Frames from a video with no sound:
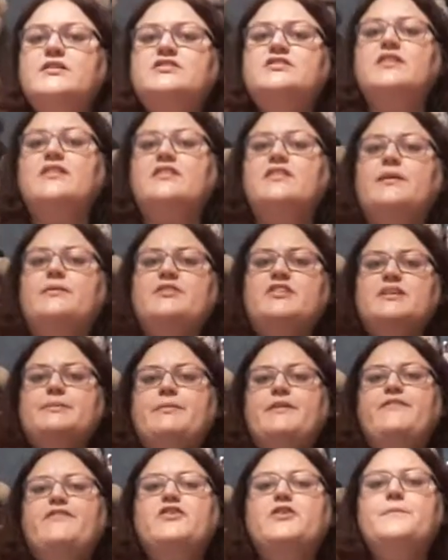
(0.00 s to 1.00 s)
So I'm
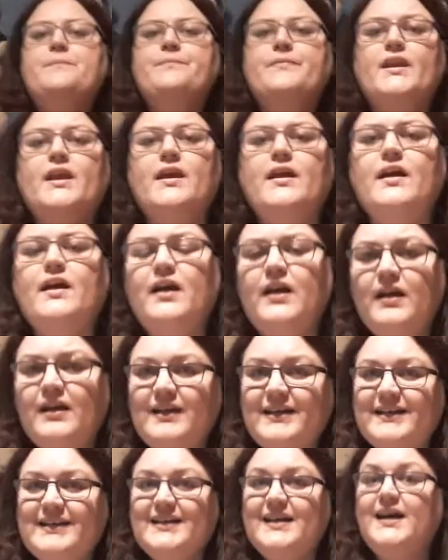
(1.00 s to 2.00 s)
twisting my foot.
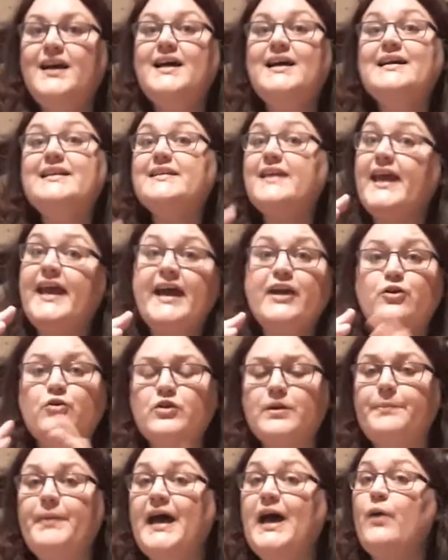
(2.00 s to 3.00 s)
They had
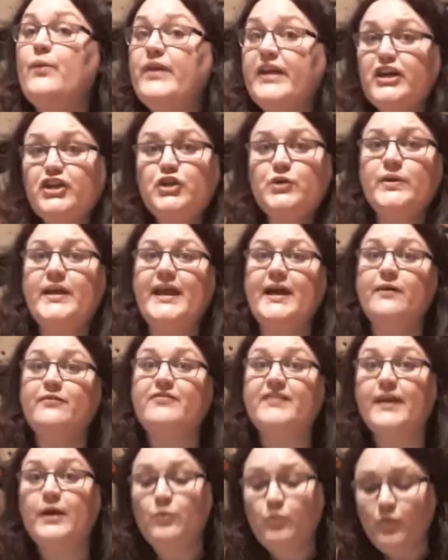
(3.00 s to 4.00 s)
all the power, they could do
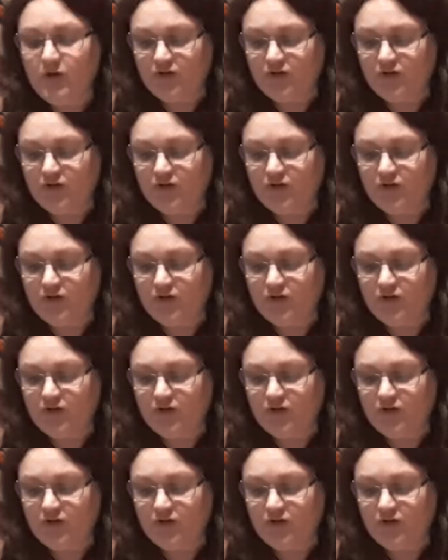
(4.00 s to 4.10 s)
whatever they